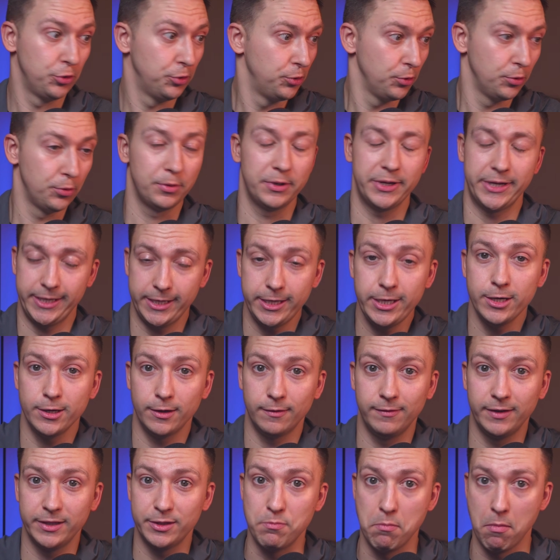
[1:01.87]
do here
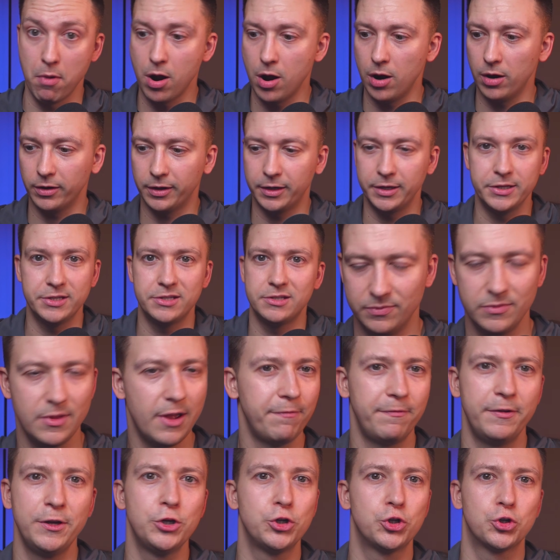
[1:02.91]
with Marc is
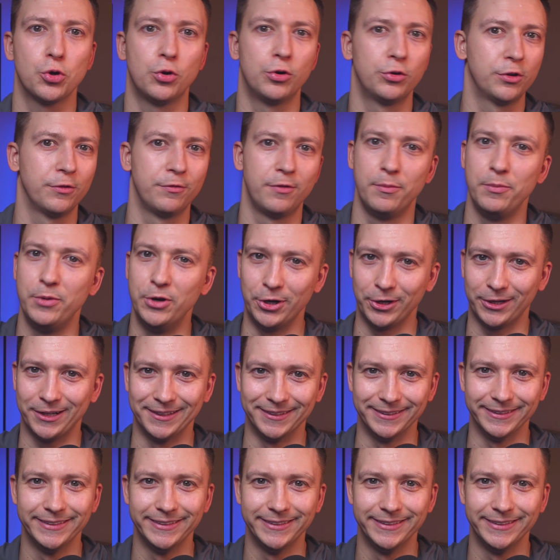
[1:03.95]
nothing short of a miracle.